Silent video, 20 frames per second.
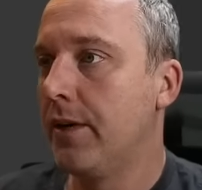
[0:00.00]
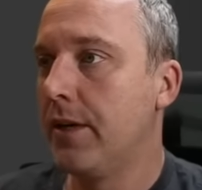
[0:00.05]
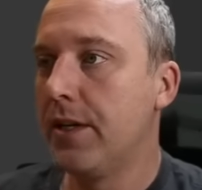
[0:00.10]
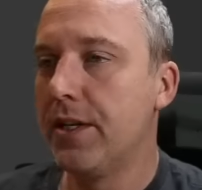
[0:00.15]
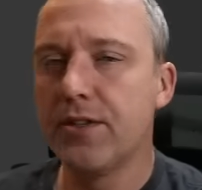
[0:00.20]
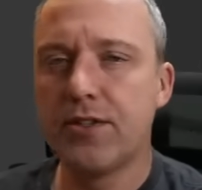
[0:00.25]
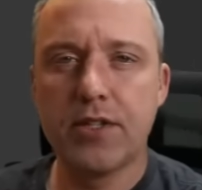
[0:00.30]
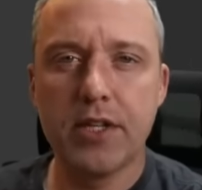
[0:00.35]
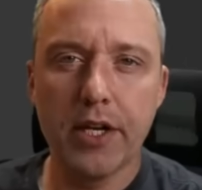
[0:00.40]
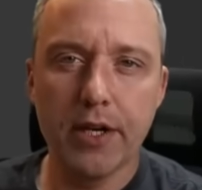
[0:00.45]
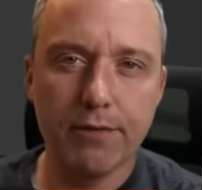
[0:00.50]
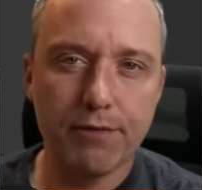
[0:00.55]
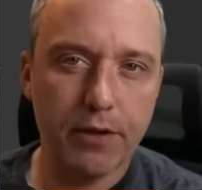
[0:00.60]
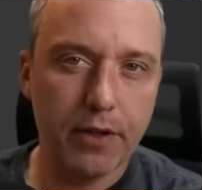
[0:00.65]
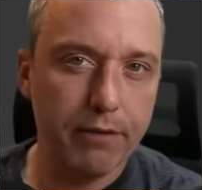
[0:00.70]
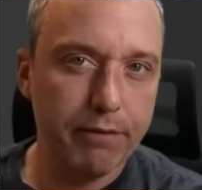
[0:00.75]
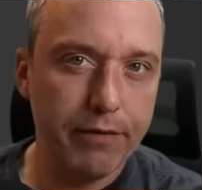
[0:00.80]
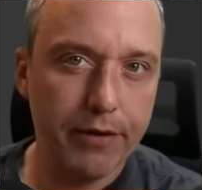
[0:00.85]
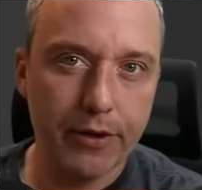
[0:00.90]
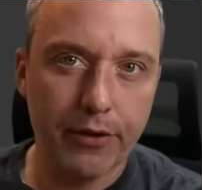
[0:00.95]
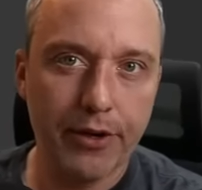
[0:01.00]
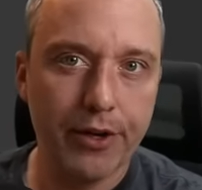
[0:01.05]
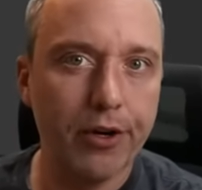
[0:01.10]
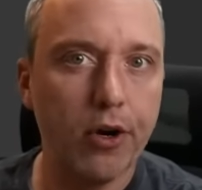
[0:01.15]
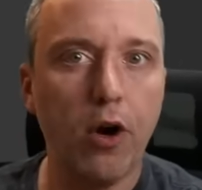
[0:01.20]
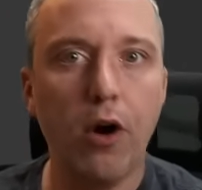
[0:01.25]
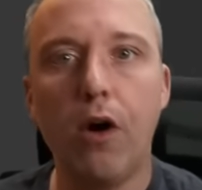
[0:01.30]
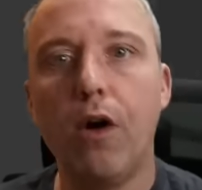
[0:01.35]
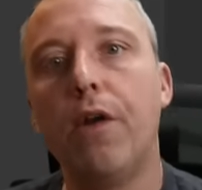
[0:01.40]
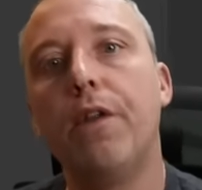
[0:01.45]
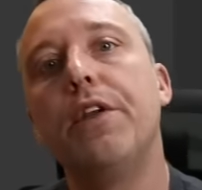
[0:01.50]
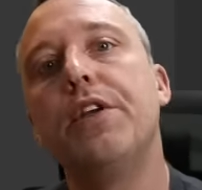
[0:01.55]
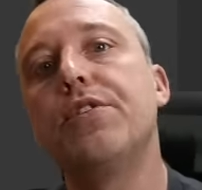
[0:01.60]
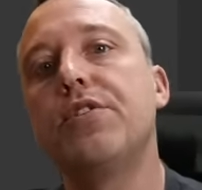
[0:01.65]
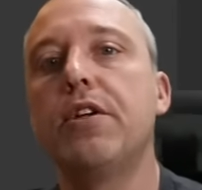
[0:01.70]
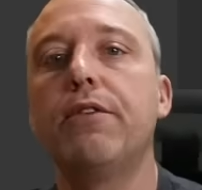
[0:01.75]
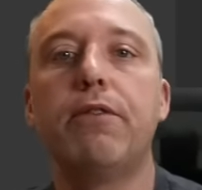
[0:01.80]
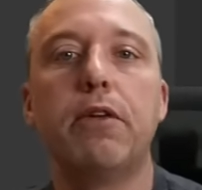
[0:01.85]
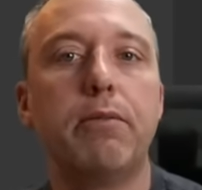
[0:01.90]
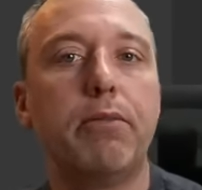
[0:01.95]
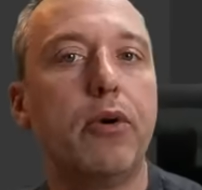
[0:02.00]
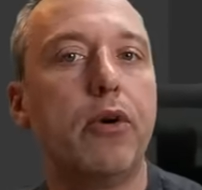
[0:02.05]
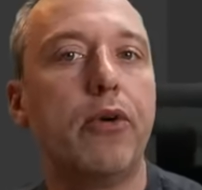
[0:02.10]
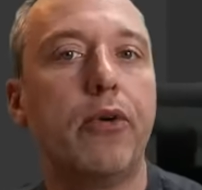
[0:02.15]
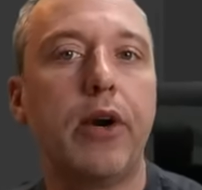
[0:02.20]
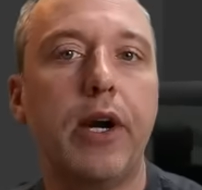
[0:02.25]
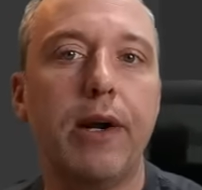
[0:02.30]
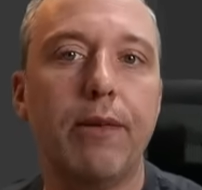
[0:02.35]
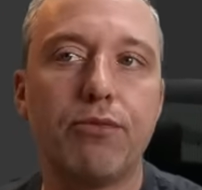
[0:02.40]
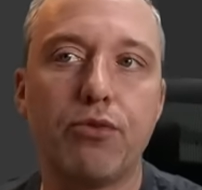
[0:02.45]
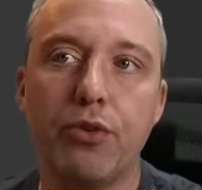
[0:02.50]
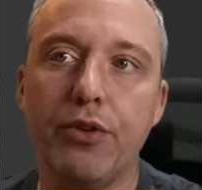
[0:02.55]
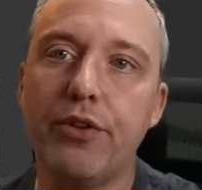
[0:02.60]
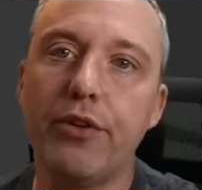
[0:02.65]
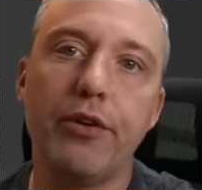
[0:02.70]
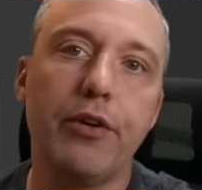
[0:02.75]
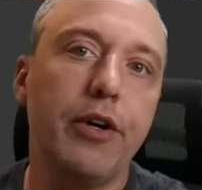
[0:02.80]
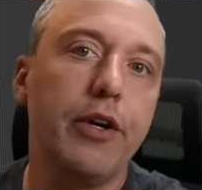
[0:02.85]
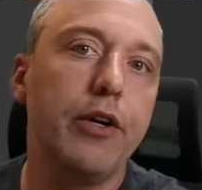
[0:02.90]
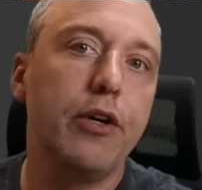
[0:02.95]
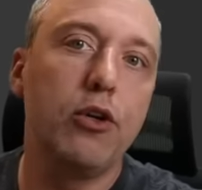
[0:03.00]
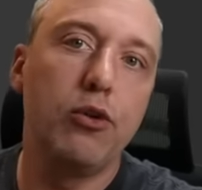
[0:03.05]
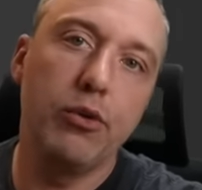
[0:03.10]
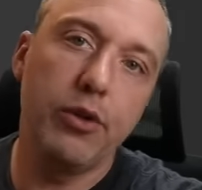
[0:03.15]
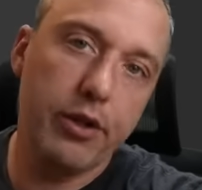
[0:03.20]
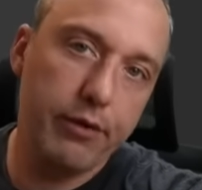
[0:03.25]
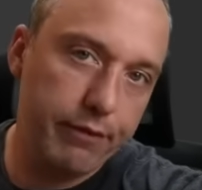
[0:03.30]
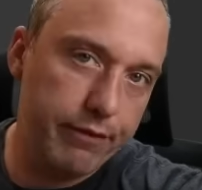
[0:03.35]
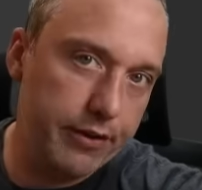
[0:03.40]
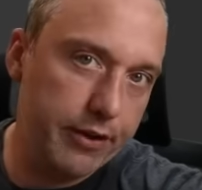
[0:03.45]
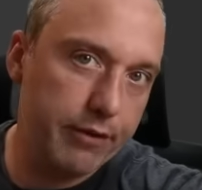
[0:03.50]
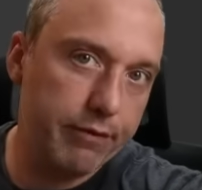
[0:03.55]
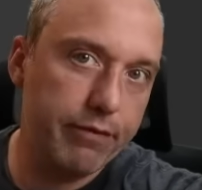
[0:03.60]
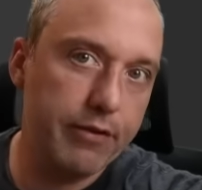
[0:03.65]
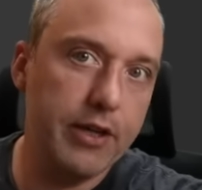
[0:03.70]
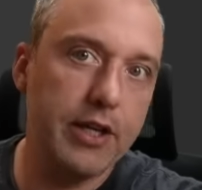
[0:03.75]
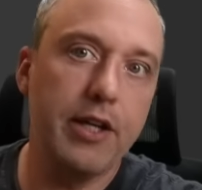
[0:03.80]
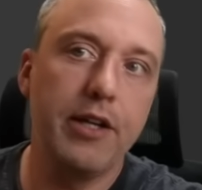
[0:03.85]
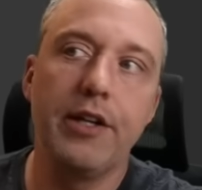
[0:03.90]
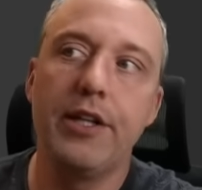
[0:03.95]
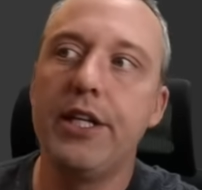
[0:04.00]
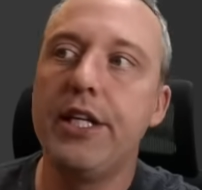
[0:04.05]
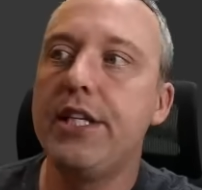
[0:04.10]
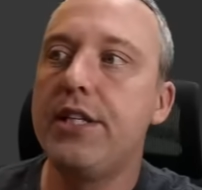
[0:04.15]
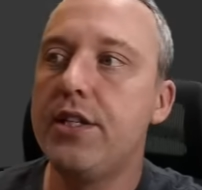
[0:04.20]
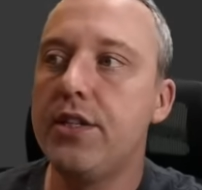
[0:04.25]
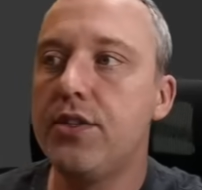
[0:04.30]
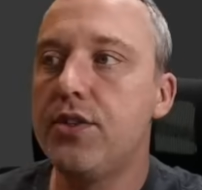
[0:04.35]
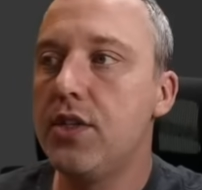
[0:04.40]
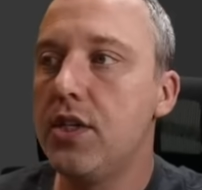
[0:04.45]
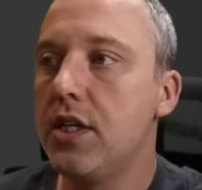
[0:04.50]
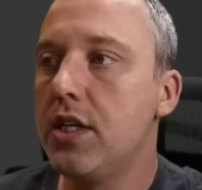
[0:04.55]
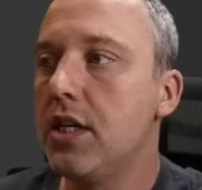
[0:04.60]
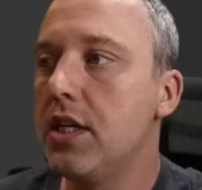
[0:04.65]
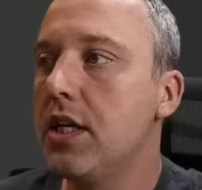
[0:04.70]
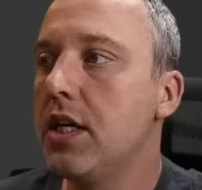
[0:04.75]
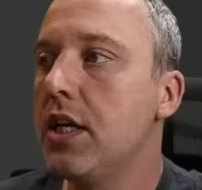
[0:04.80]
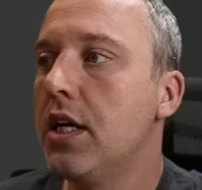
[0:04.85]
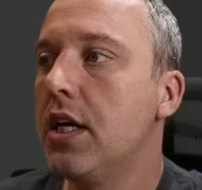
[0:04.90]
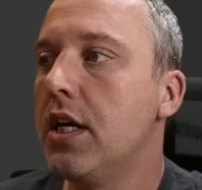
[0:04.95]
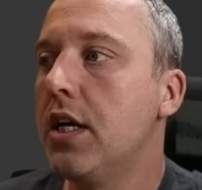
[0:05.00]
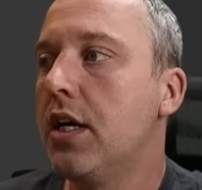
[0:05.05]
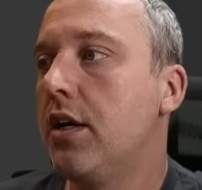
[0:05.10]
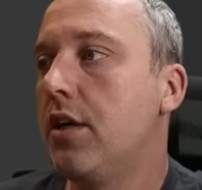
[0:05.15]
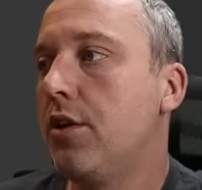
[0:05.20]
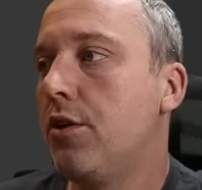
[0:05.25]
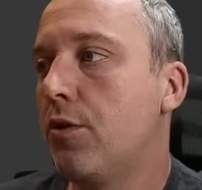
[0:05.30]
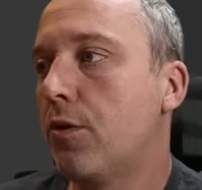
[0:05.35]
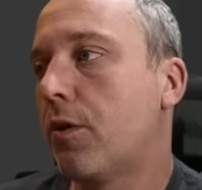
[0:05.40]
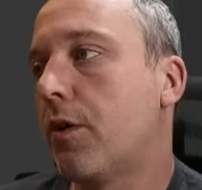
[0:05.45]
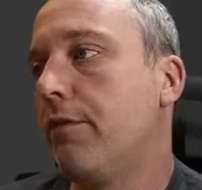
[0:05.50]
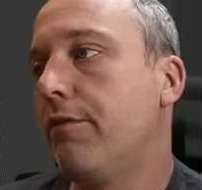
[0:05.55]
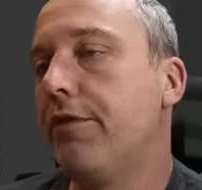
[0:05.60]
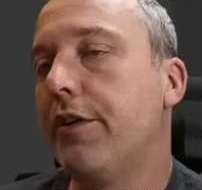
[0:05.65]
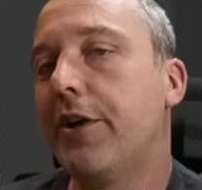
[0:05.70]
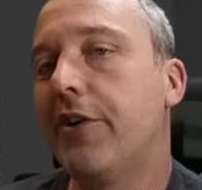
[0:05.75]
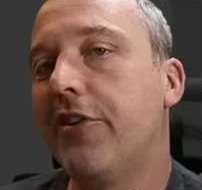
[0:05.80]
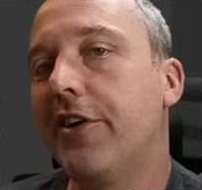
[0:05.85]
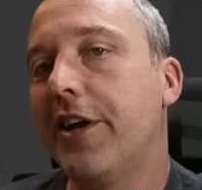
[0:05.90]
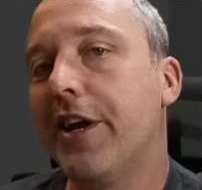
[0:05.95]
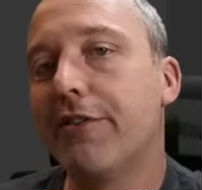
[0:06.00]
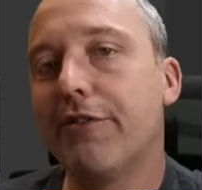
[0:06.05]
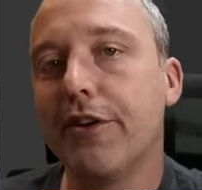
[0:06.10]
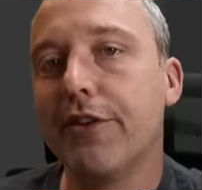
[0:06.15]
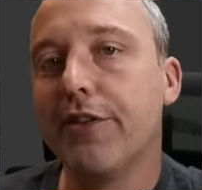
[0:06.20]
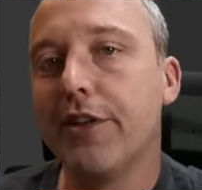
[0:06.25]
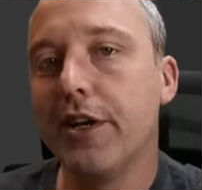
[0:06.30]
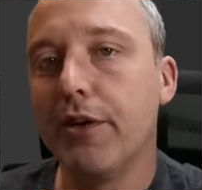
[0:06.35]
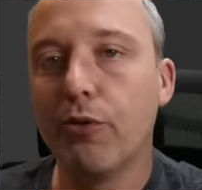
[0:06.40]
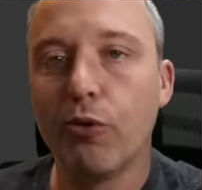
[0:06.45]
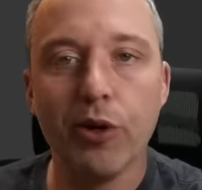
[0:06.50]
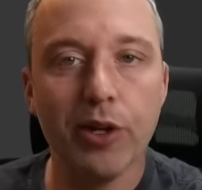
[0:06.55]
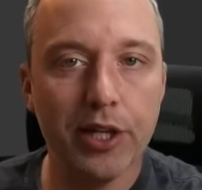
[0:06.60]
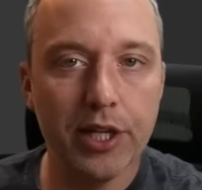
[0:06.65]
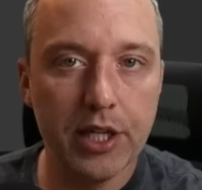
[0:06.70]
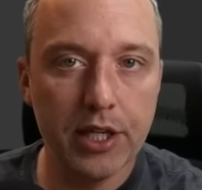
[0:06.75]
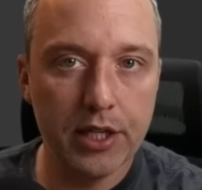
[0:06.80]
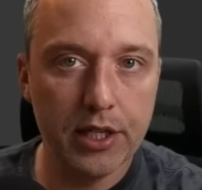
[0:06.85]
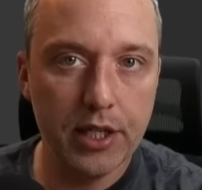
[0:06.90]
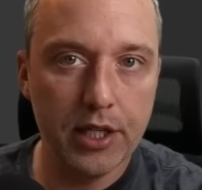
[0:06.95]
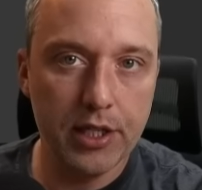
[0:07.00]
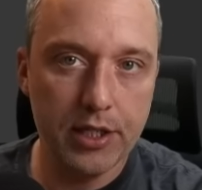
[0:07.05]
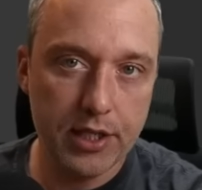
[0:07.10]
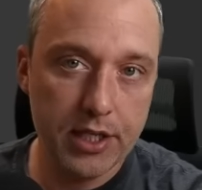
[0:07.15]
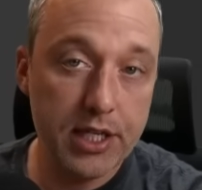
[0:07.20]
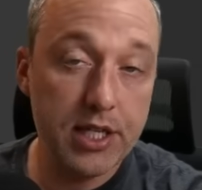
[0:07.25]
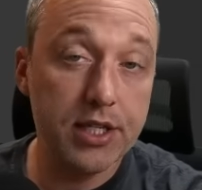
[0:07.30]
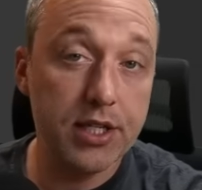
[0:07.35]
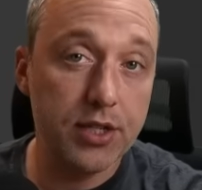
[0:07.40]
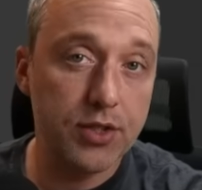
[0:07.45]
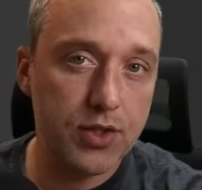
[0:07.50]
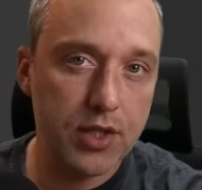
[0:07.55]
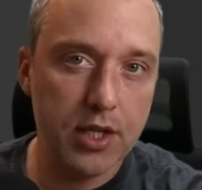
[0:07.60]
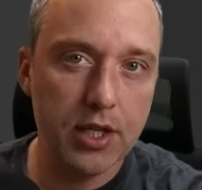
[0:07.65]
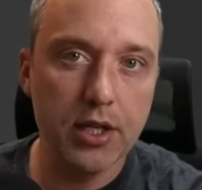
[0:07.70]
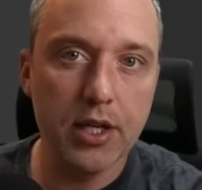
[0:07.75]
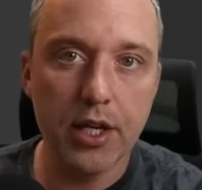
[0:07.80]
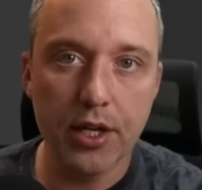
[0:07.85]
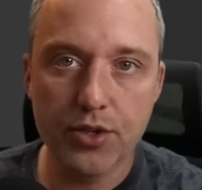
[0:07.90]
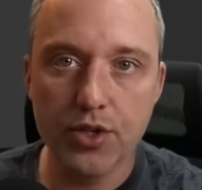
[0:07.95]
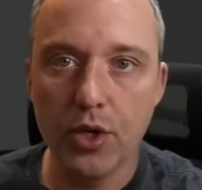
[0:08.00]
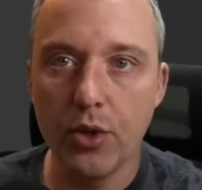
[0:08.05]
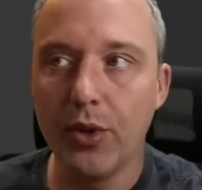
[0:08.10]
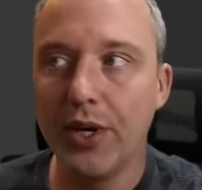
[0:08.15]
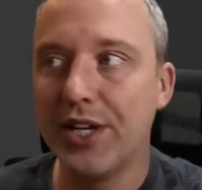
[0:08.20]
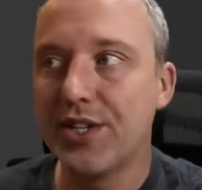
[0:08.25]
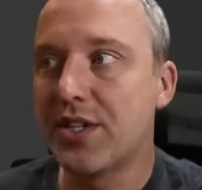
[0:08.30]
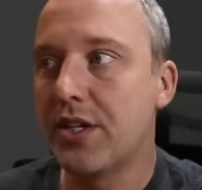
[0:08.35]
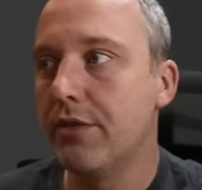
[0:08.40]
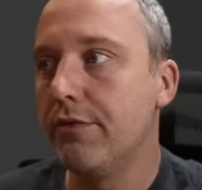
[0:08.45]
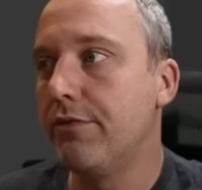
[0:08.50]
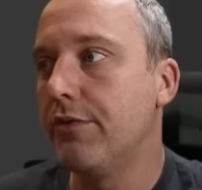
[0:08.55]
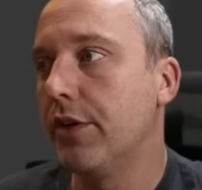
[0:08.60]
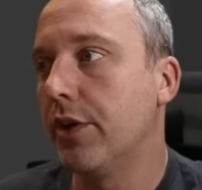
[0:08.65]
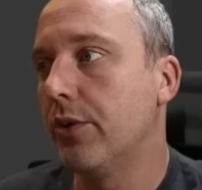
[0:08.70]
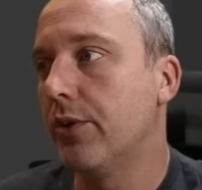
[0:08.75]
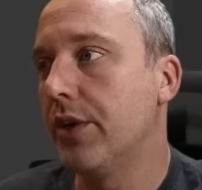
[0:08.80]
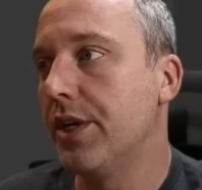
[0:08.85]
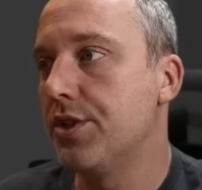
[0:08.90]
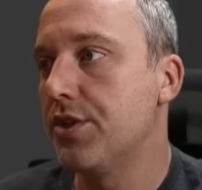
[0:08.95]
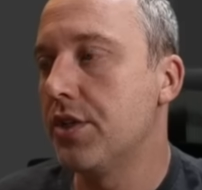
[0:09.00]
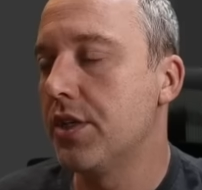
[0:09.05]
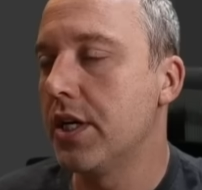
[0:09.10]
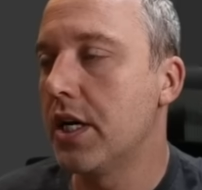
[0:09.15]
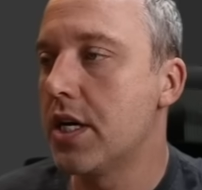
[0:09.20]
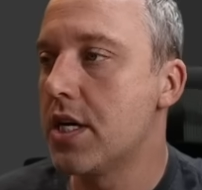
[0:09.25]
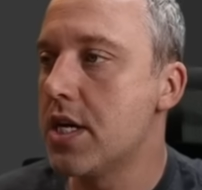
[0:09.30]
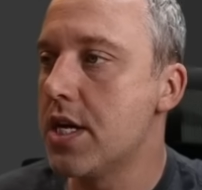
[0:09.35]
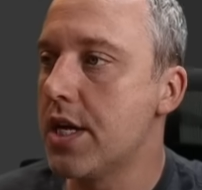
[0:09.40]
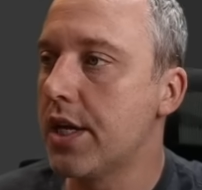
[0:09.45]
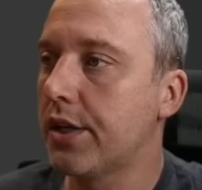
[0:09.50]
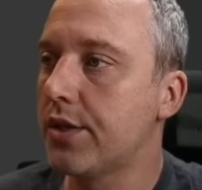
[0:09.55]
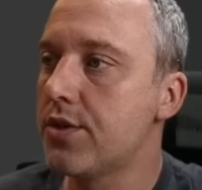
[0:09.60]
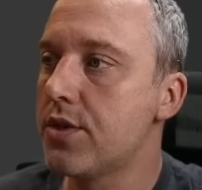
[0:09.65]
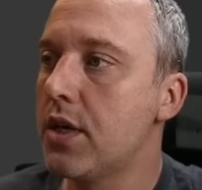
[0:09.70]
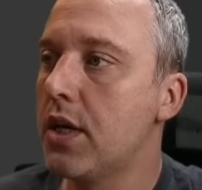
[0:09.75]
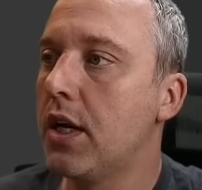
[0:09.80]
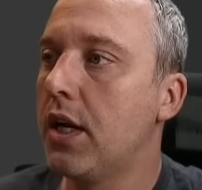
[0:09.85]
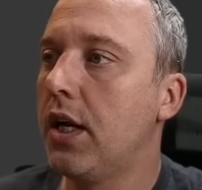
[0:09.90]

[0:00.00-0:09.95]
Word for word: Instead of configuring all these different programs with their own config file and etc, you're configuring everything really in, in etc nixos configuration.nix.